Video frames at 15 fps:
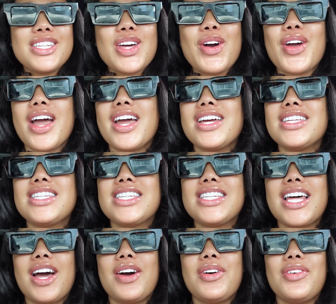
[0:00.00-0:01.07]
Okay,
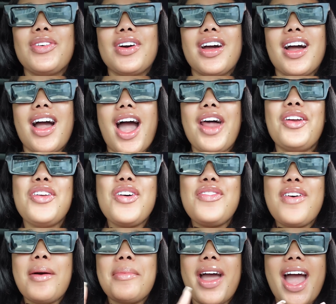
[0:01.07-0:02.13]
so I don't know
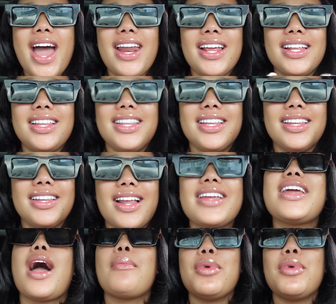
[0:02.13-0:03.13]
if I'm adding. Yeah, I'm